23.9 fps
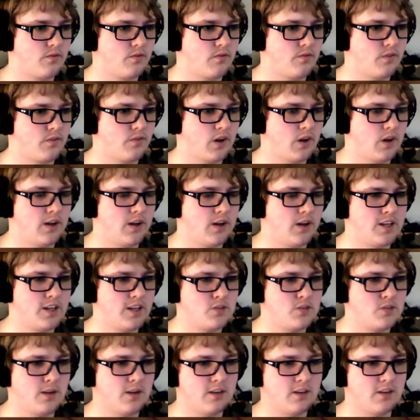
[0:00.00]
Alright, that should
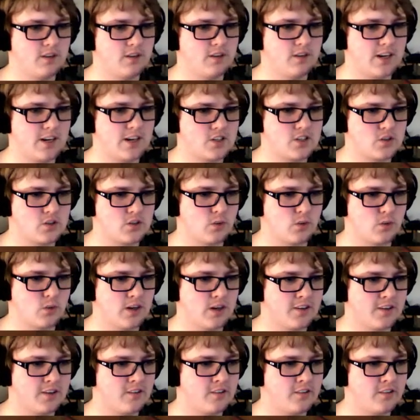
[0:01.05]
be enough to last us a while.